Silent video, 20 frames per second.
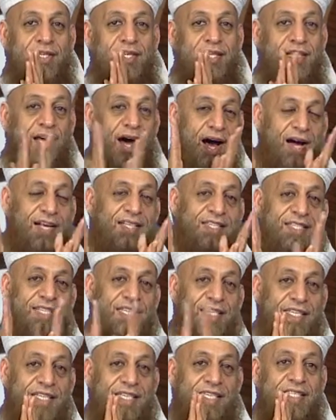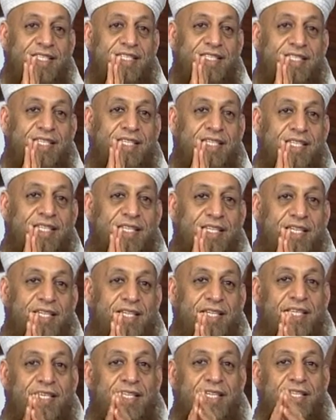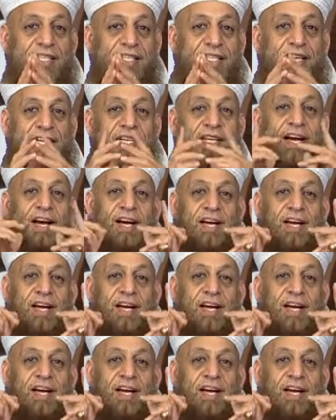The answer is that